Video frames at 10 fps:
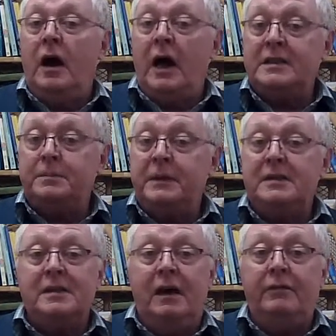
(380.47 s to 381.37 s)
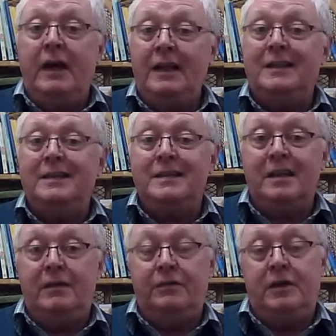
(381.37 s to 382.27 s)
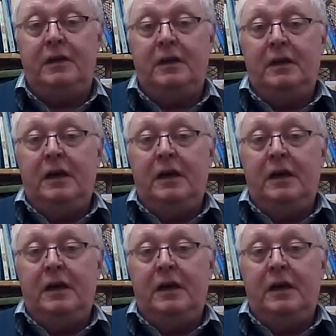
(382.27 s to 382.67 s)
aspects of health and safety